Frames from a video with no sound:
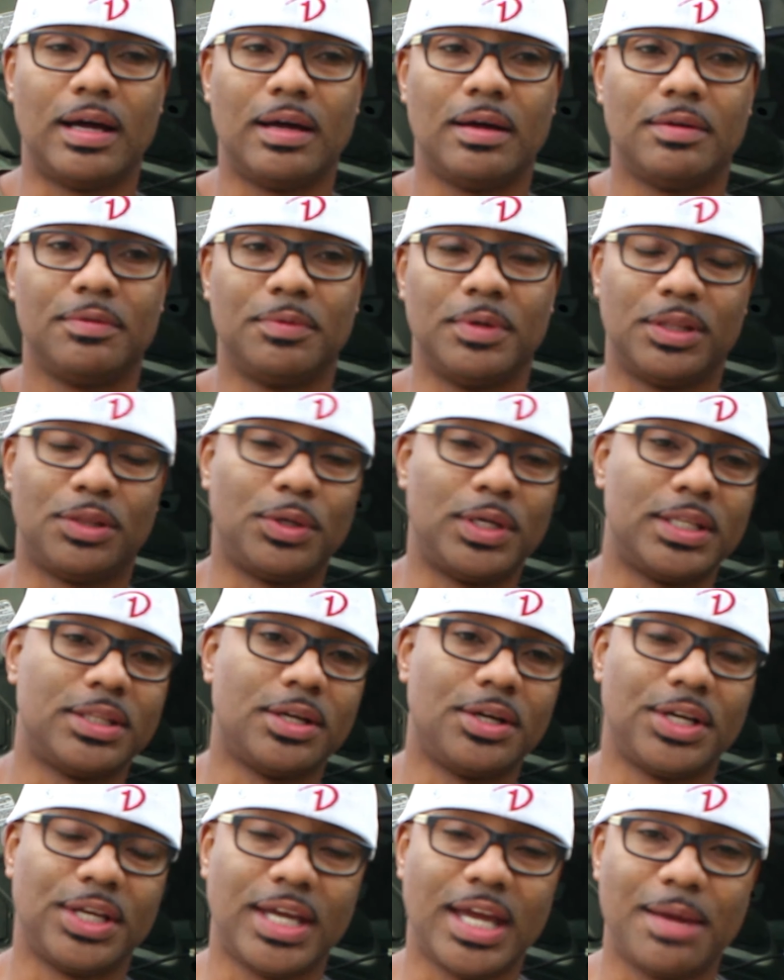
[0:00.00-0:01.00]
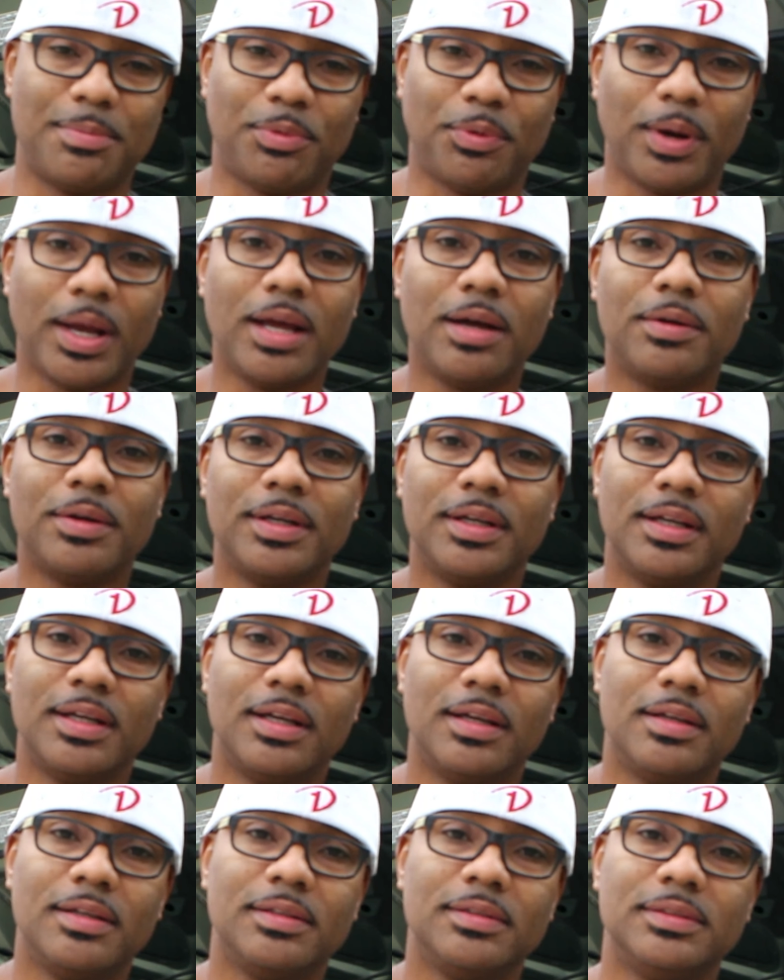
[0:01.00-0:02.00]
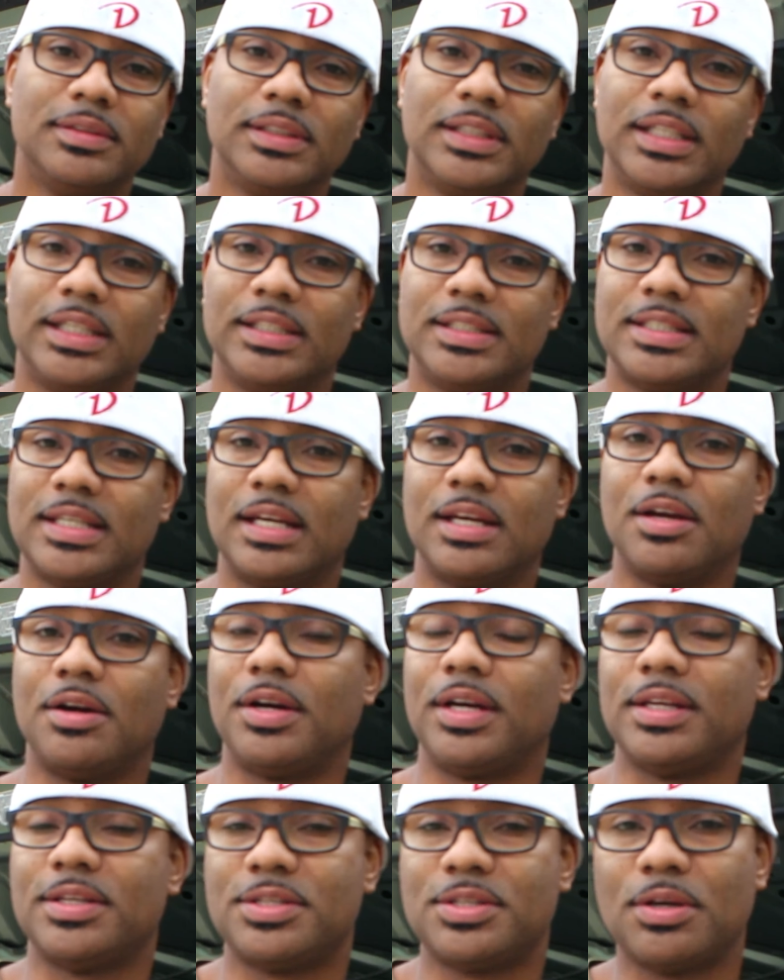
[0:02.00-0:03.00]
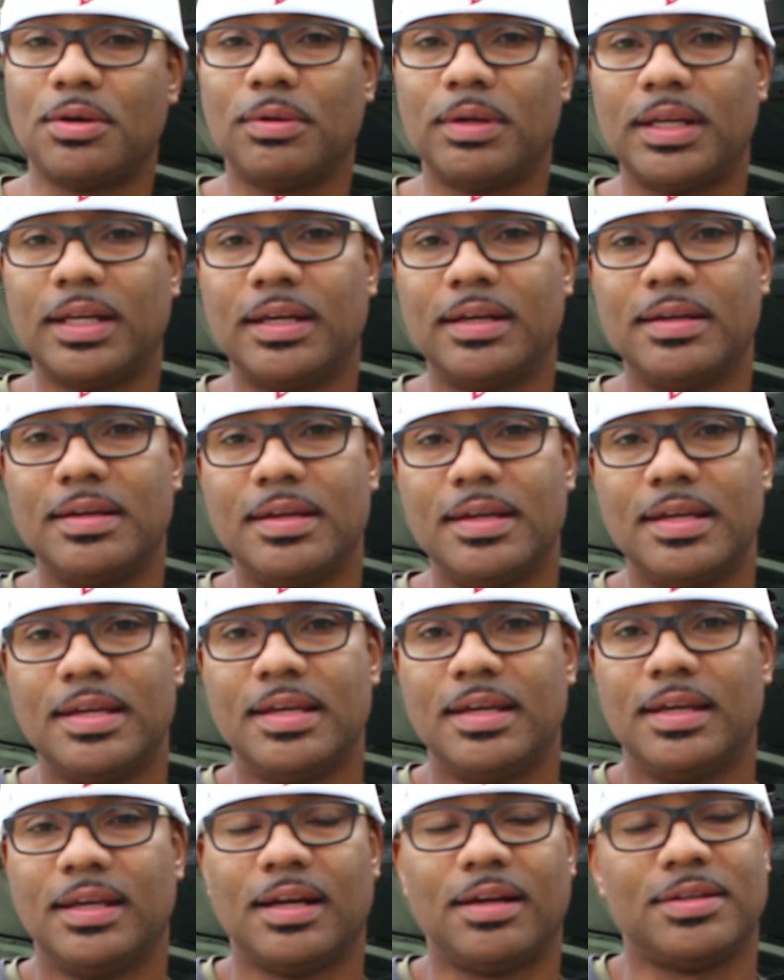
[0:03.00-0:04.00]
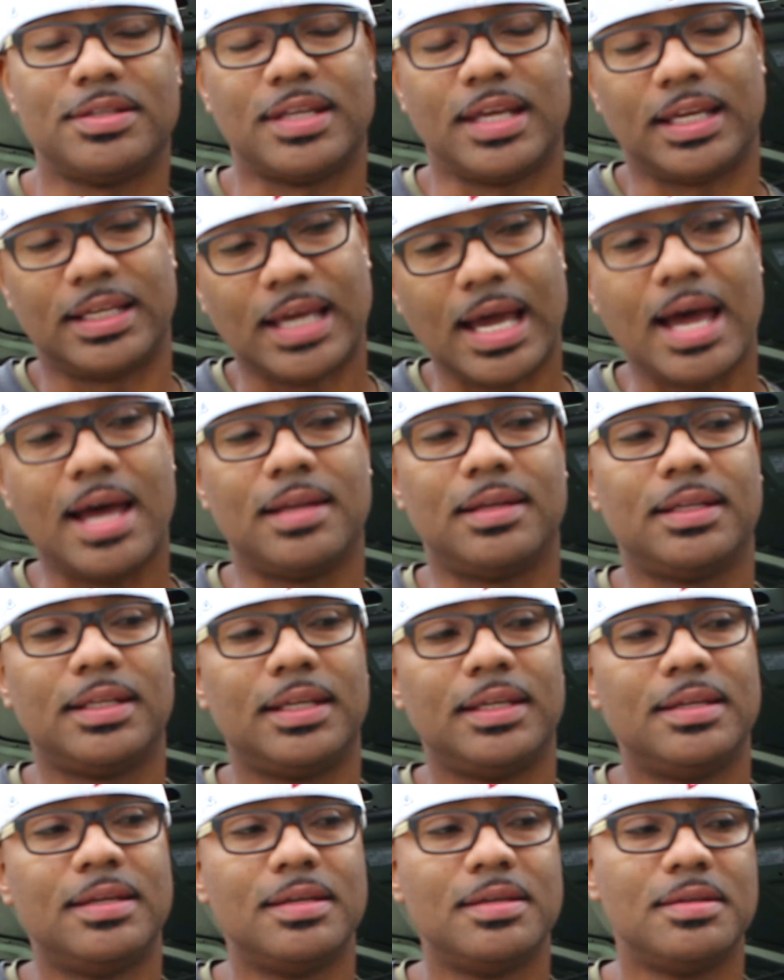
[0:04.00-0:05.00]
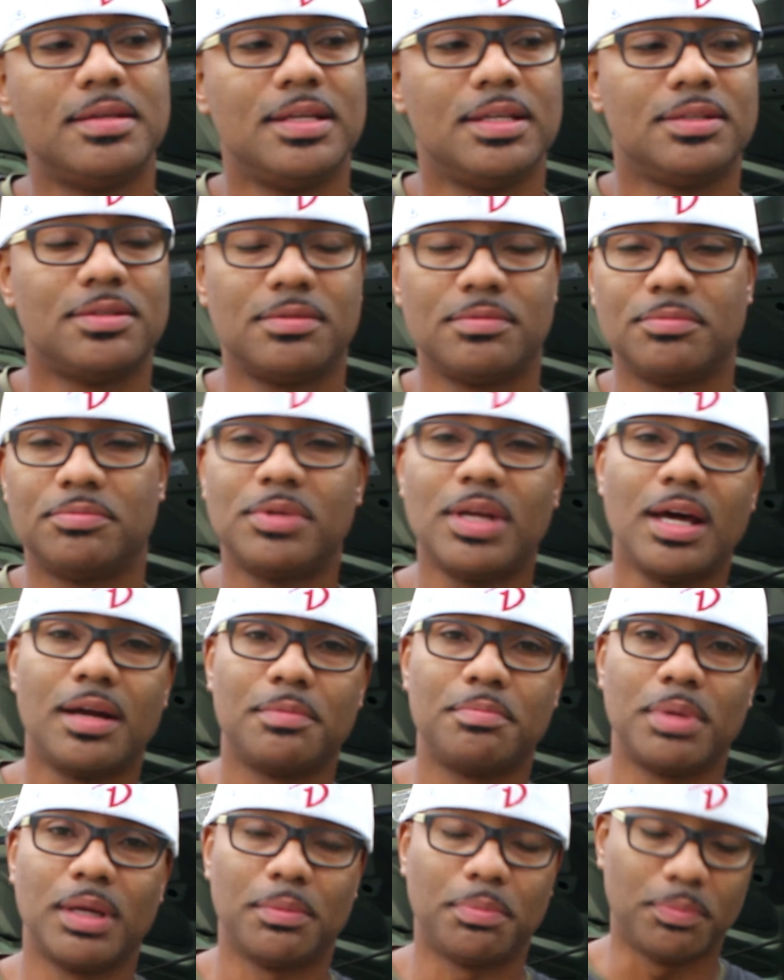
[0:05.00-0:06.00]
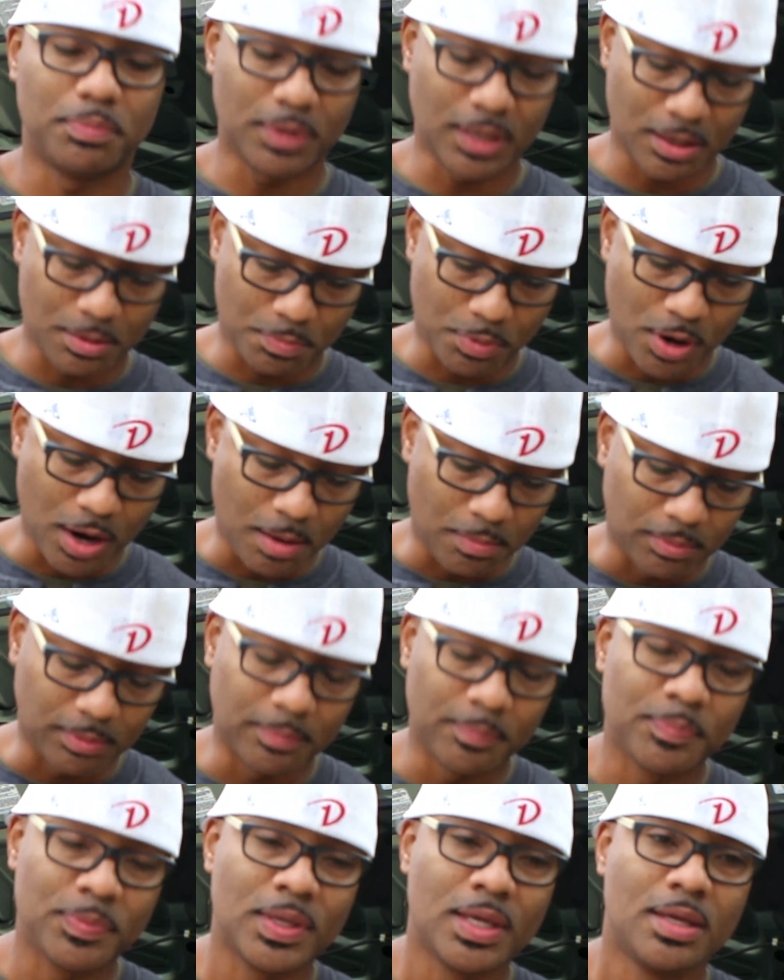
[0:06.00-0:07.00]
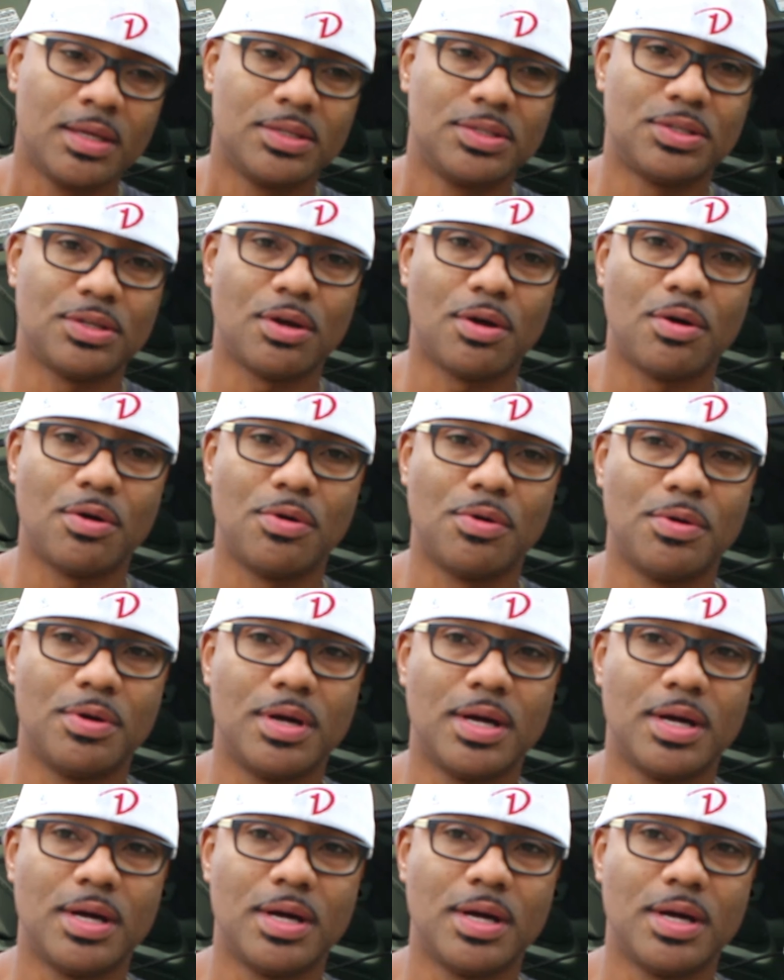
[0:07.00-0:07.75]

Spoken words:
when 3:30 came around, he said he already sold it, and I was like, golly, it's not a problem. So